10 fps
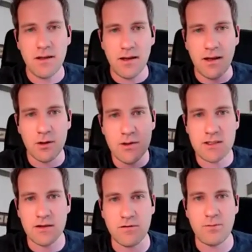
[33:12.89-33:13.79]

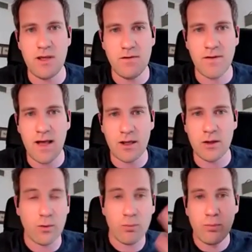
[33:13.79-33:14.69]
elusive
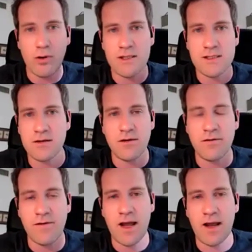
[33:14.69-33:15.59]
p-value
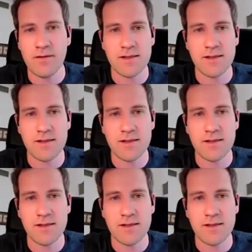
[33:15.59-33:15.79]
0.05 that